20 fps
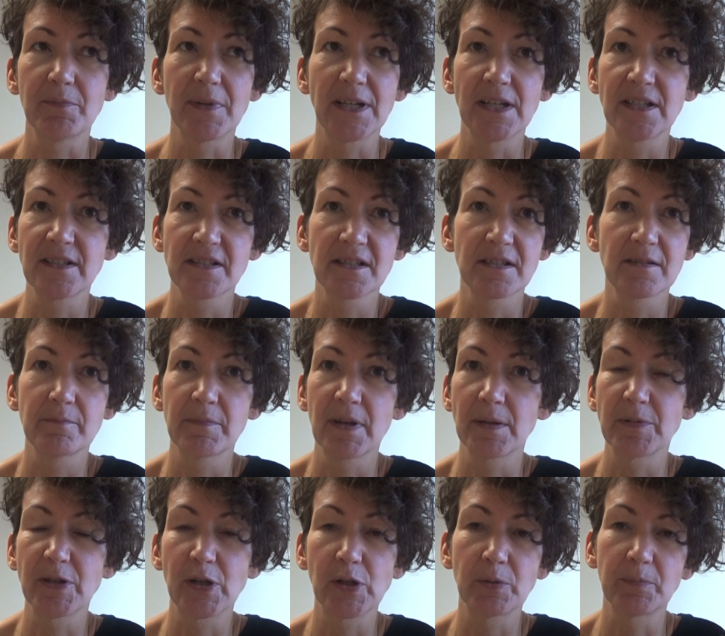minutes,
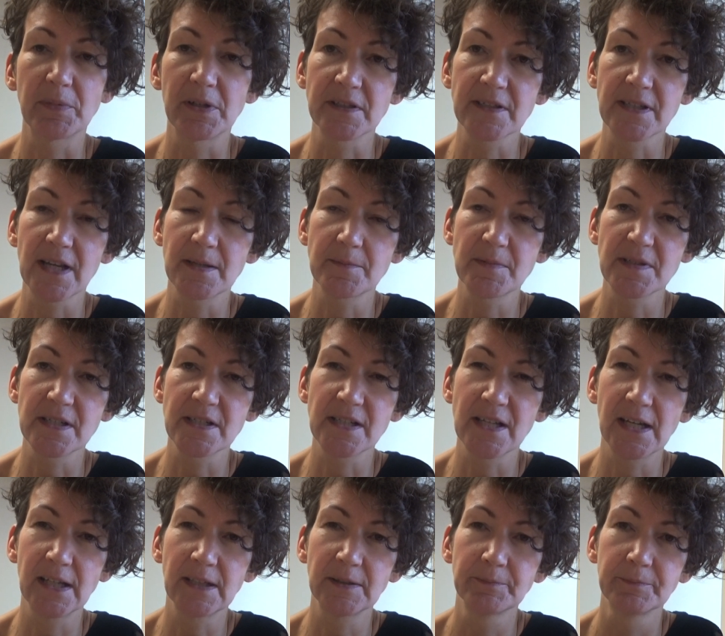maybe a couple of times a
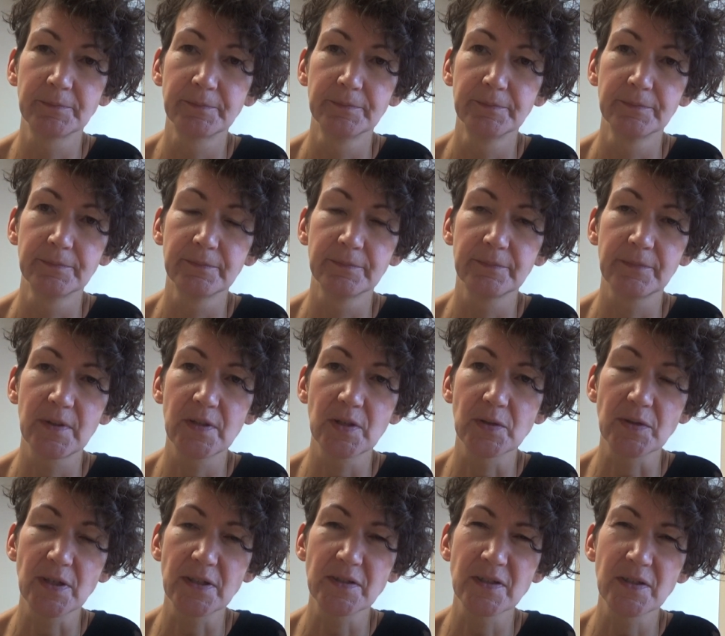day. So
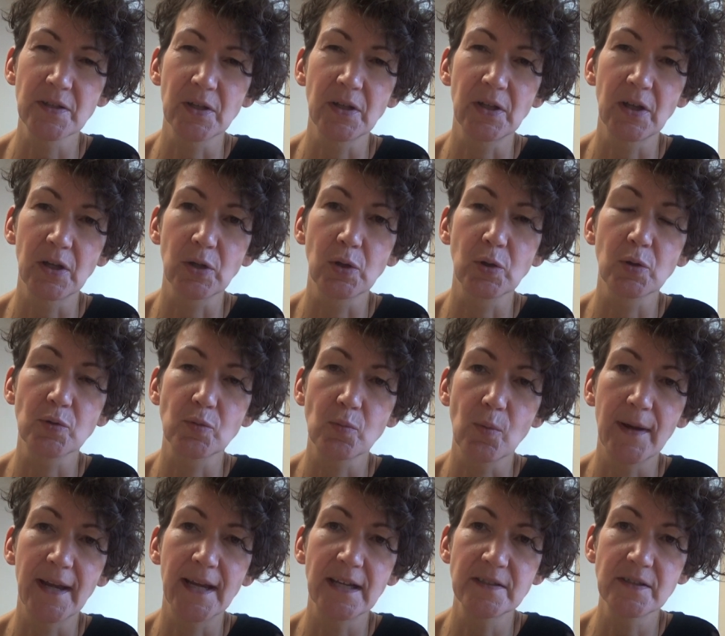that's a good
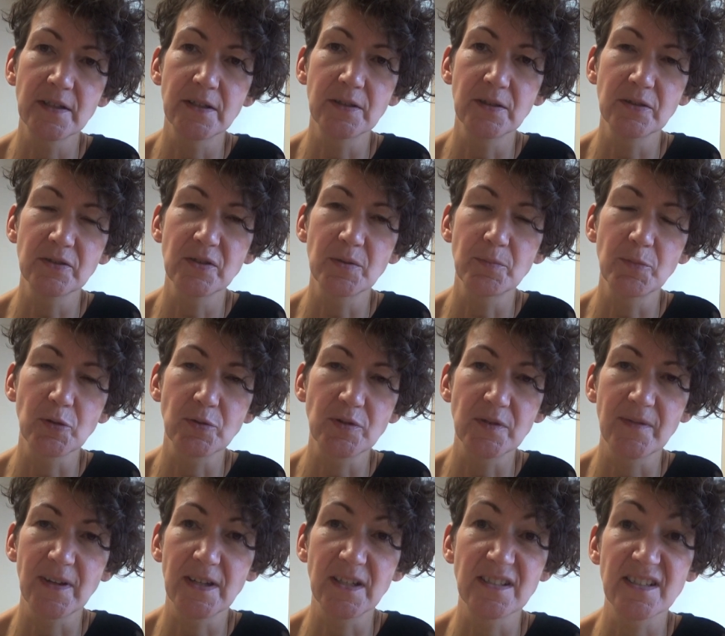way to
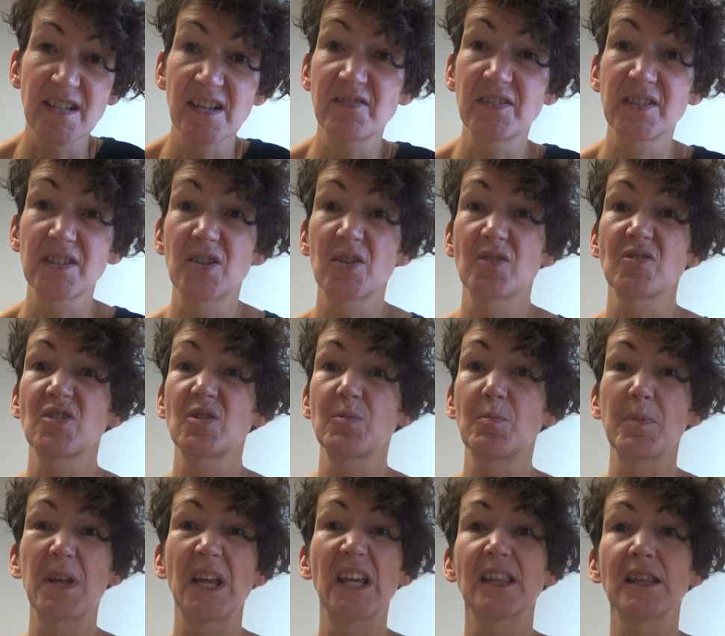motivate yourself. It's not some
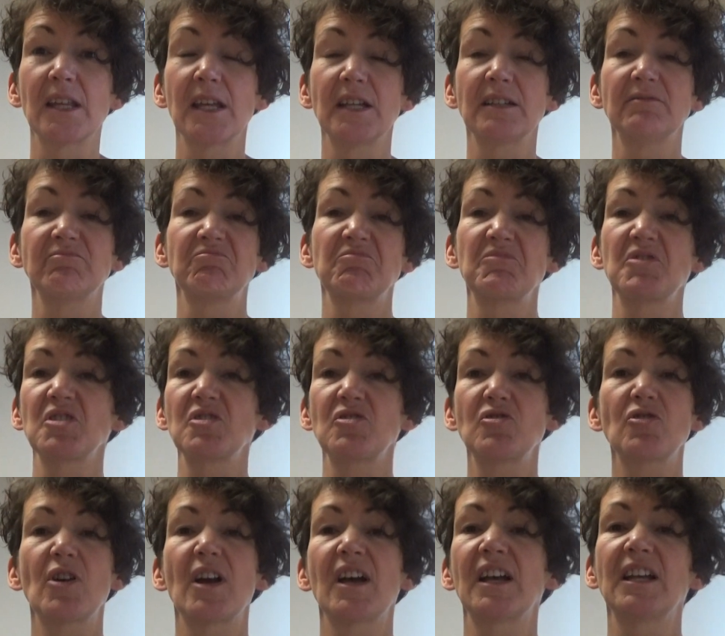big thing. Just
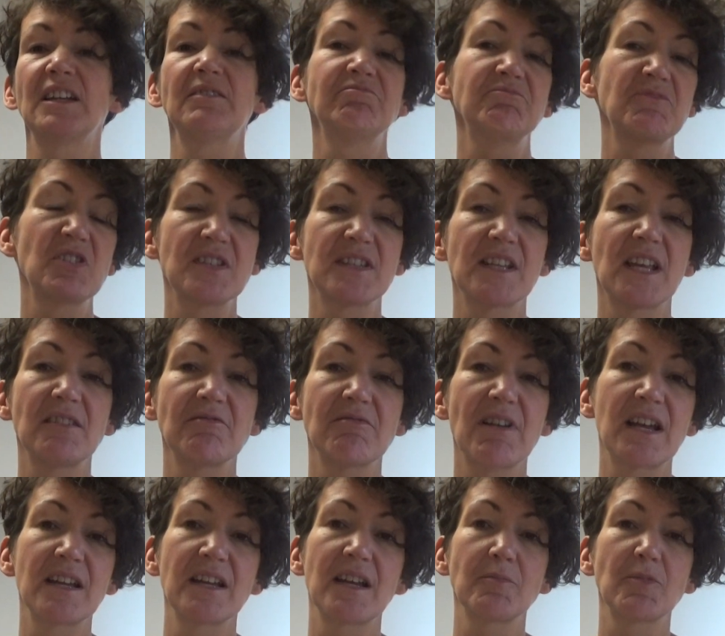say,
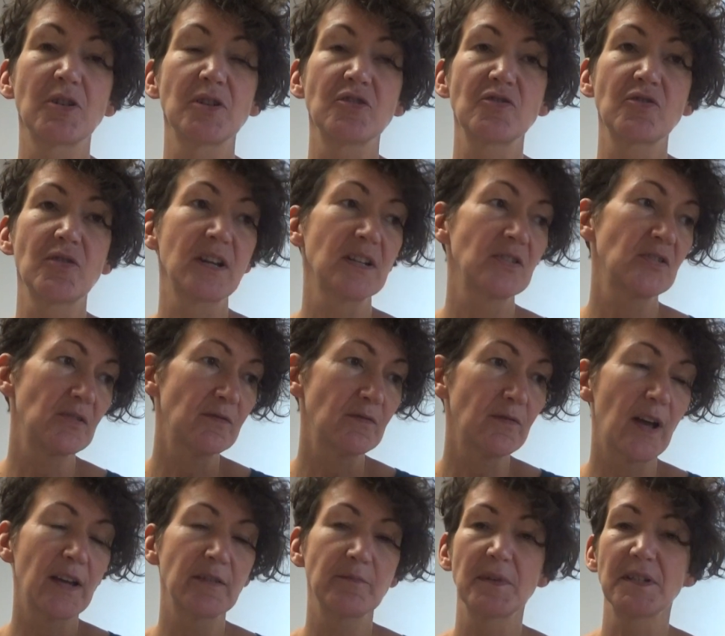right, I'm going to try and do
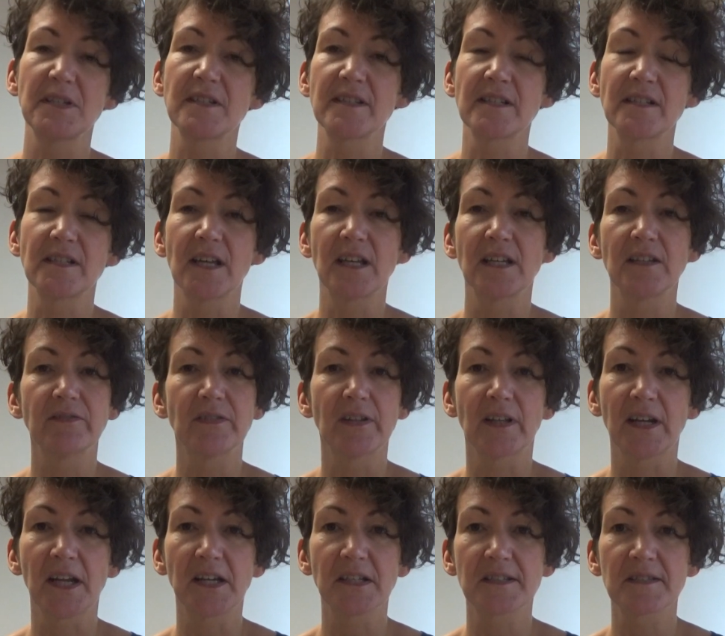5 minutes a day for the
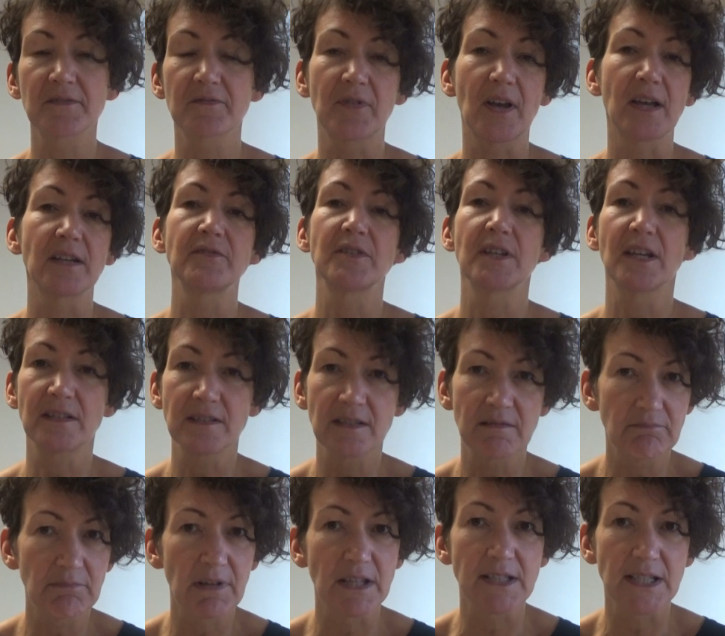next 5 days.
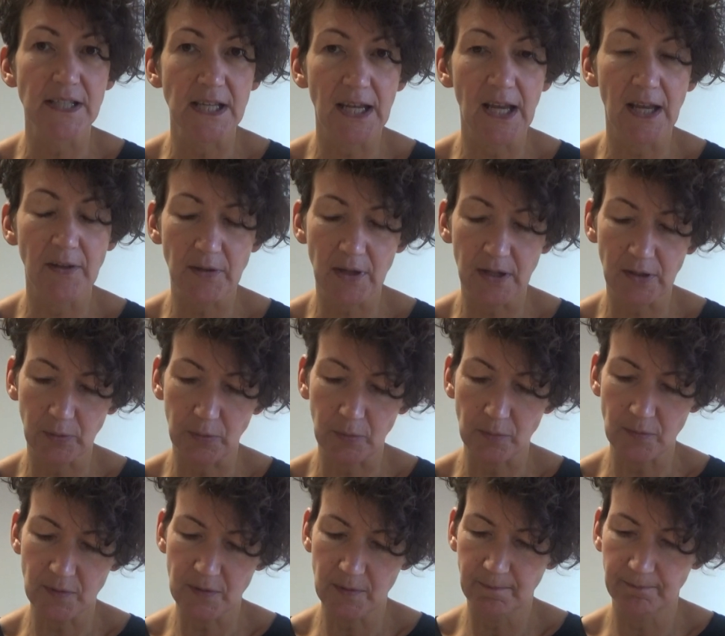Let's see how that
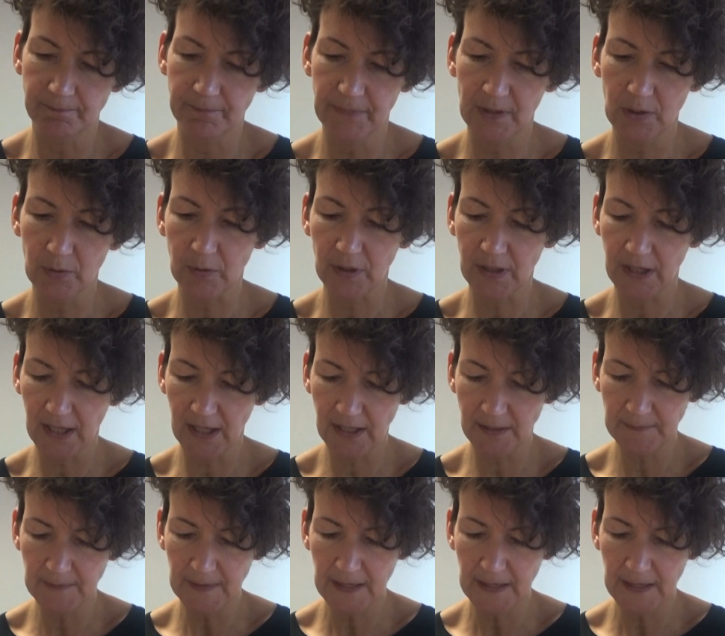goes. Okay.